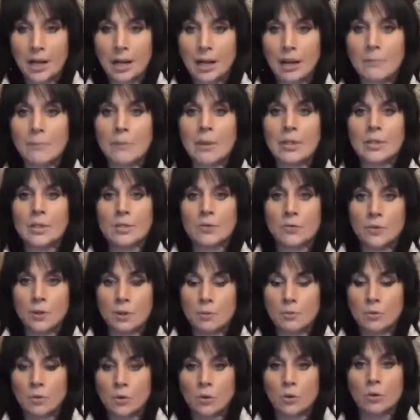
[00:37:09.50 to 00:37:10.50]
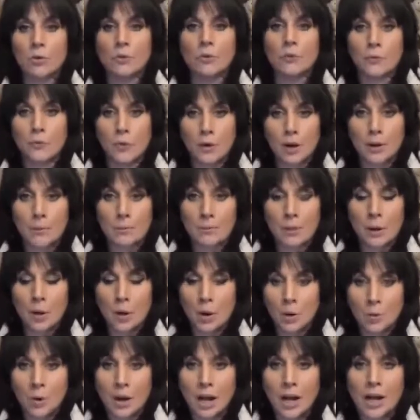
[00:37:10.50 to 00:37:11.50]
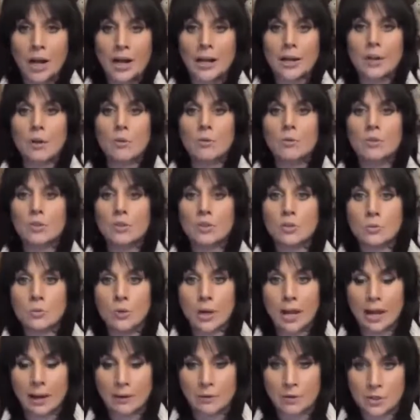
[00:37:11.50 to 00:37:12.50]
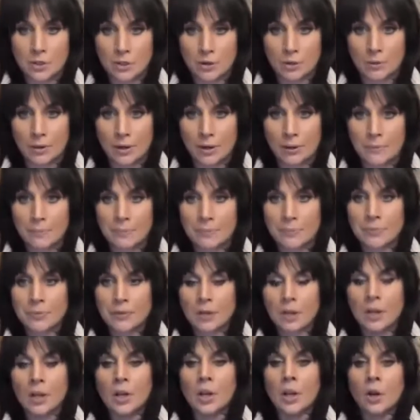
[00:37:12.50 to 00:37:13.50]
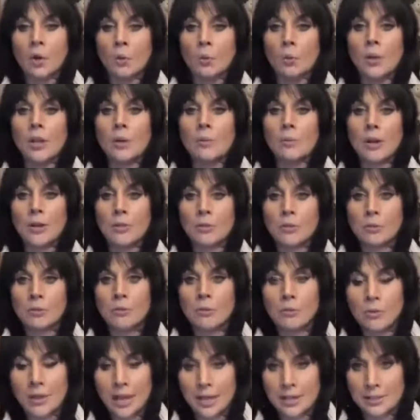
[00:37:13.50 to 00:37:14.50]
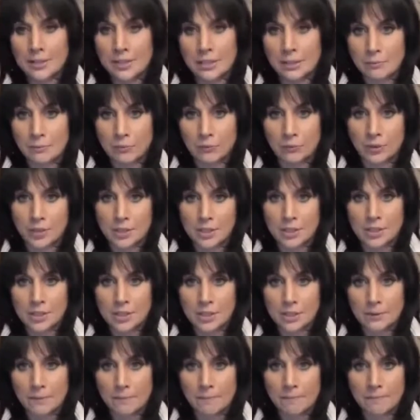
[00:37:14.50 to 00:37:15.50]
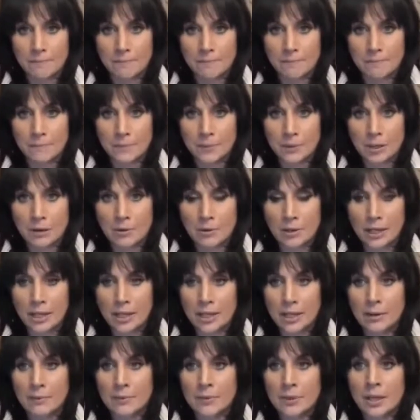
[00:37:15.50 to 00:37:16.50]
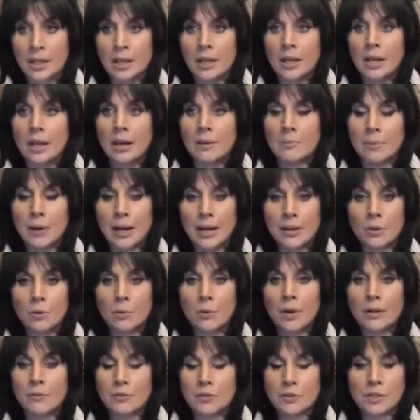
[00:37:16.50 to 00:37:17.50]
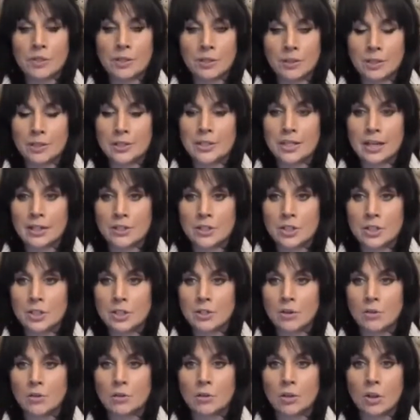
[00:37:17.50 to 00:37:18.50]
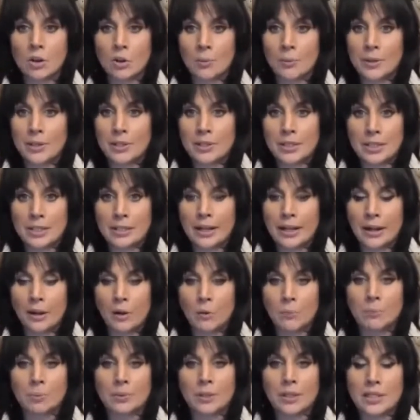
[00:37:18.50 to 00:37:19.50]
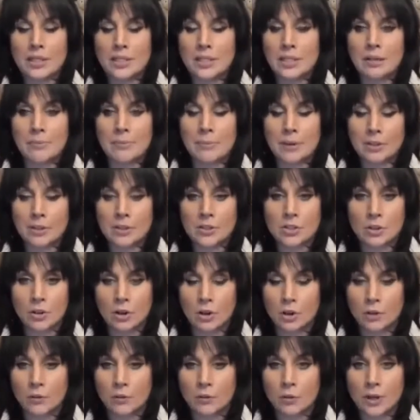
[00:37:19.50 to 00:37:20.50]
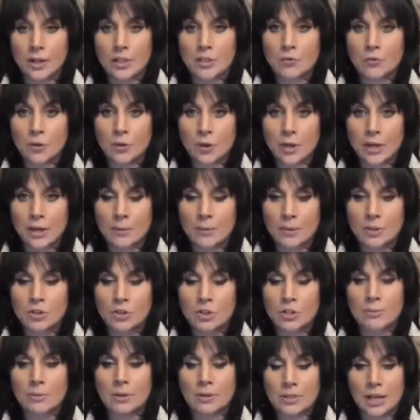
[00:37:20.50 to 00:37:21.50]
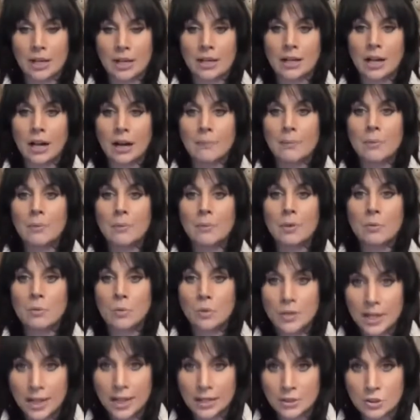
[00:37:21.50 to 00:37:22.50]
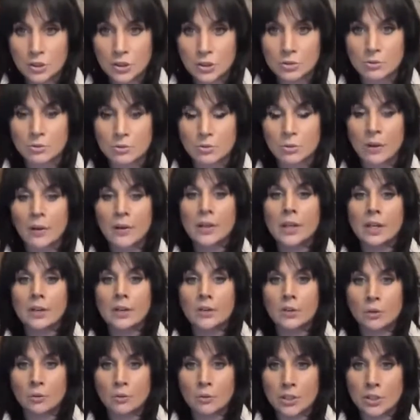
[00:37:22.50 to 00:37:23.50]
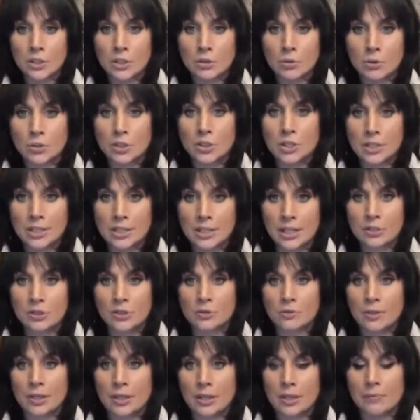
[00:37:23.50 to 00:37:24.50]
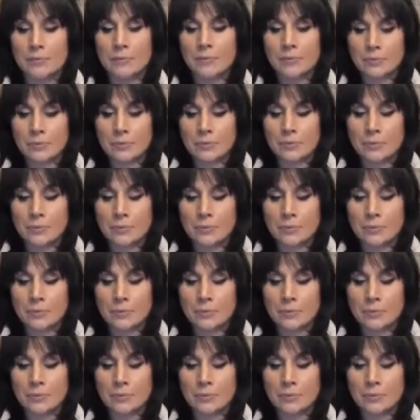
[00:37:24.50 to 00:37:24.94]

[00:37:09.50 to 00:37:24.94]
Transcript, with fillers: mom and his film crew from Ohio to Arizona, we went through that deep freeze. Okay. And by the way, if you're still in Texas and Oklahoma and need help, please email us at arkofgraceforhim at gmail.com and we will get you the resources that you need.